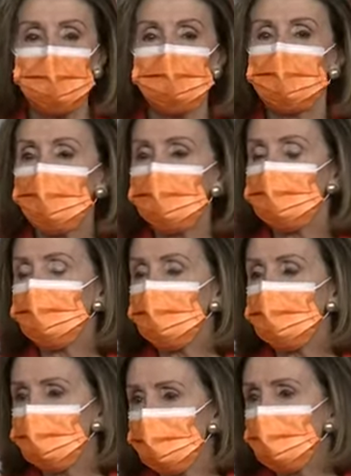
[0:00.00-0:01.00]
because of
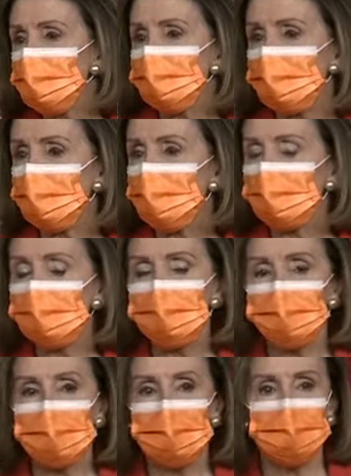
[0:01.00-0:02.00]
the children, that one in
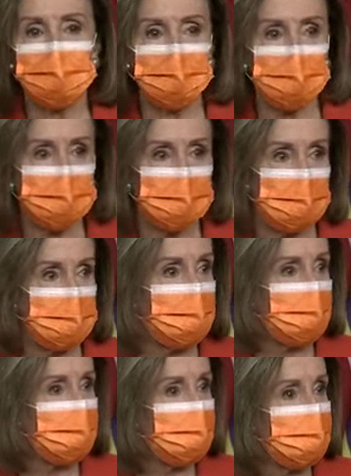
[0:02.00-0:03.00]
five children in
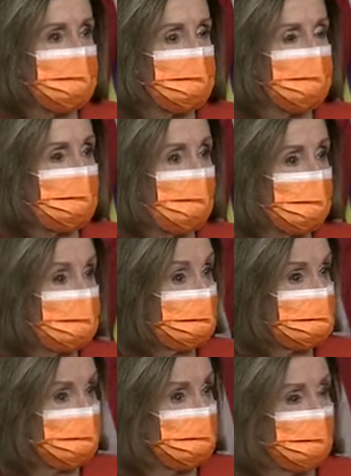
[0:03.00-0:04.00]
America lives in poverty.
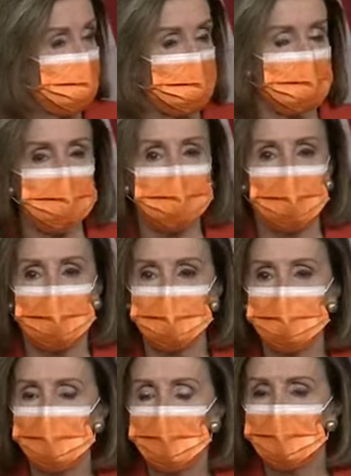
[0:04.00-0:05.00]
As a mother of
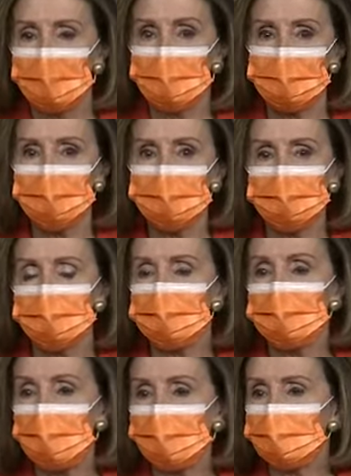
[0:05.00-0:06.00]
five, I couldn't
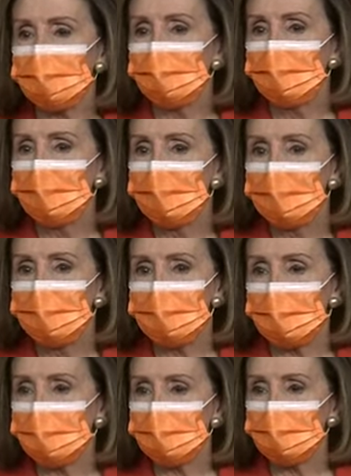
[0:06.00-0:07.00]
abide
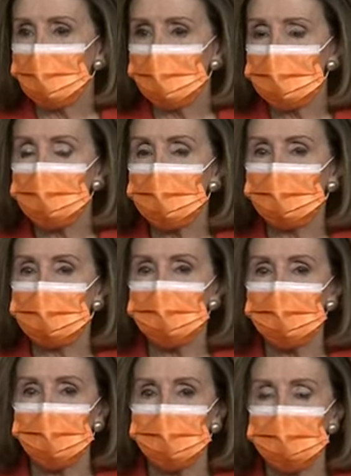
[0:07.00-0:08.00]
that and wanted to make a
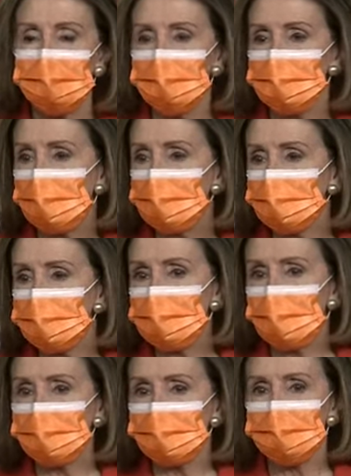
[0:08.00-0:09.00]
difference in public
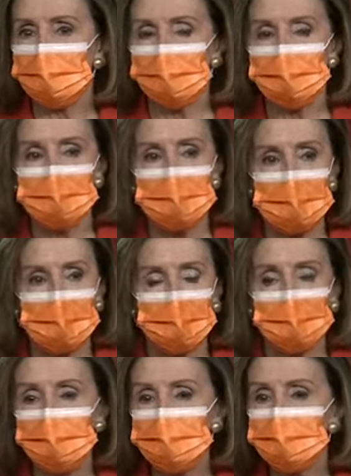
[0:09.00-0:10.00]
policy.
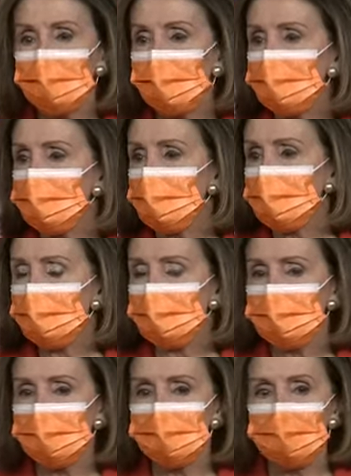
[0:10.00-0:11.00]
One in five goes to
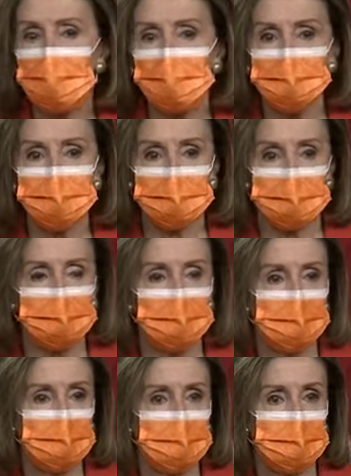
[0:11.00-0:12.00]
sleep hungry
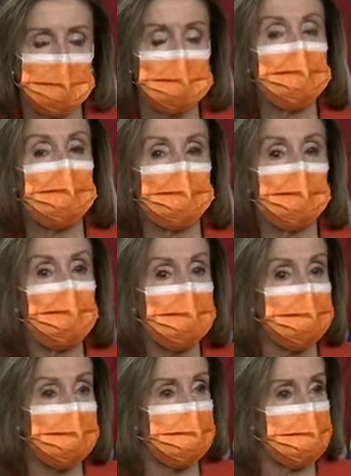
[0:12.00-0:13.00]
at night.
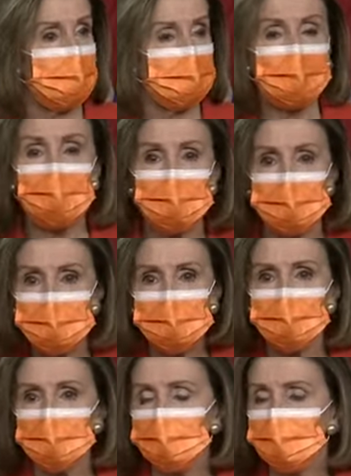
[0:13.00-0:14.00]
That was
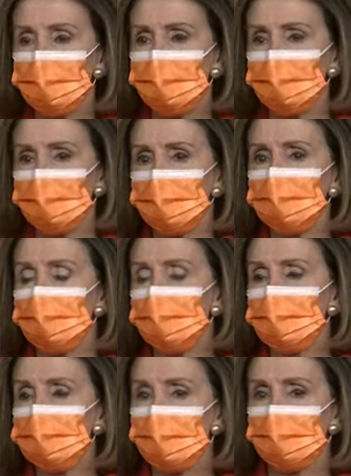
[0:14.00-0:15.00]
even before the
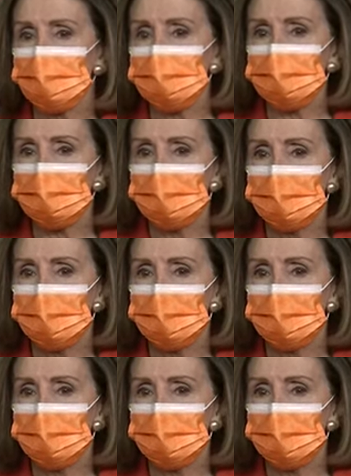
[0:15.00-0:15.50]
coronavirus.